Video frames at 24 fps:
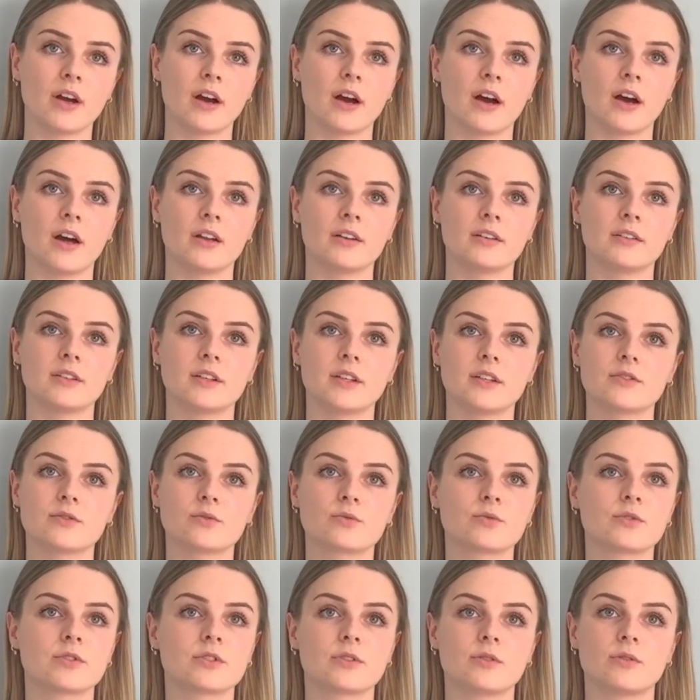and there's
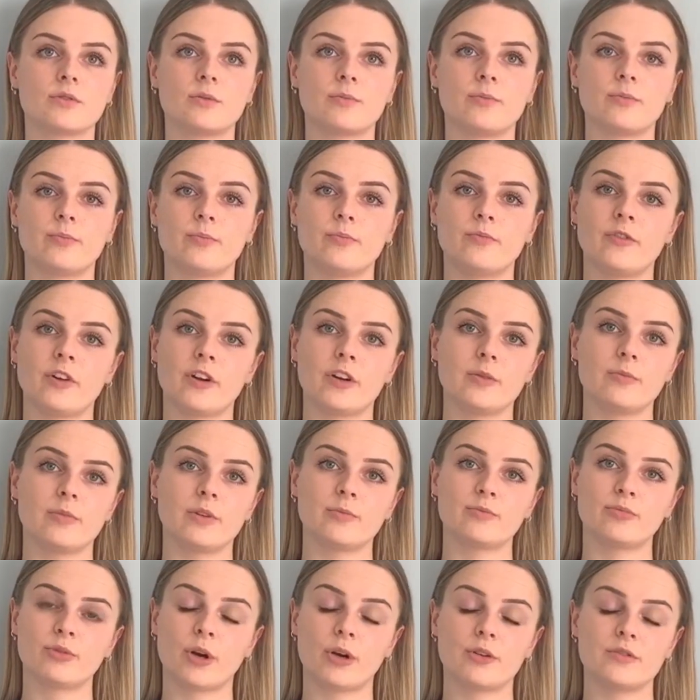also a very
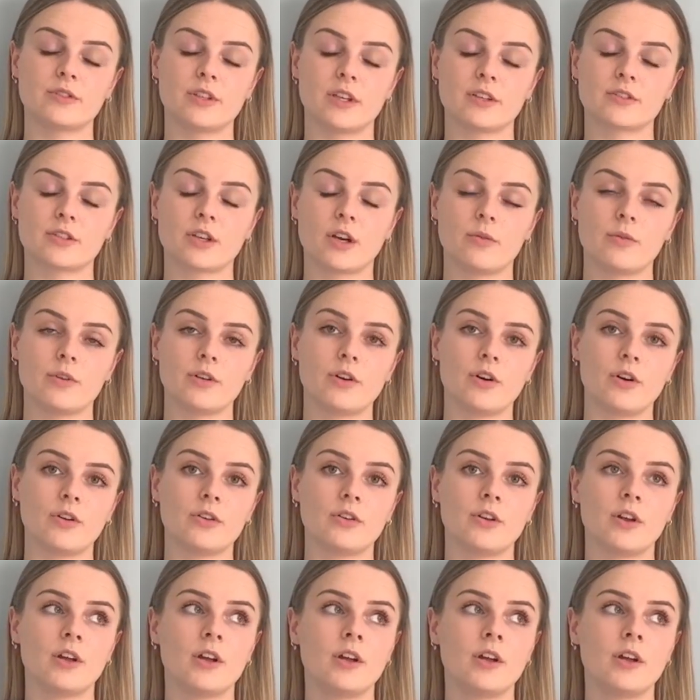big process going on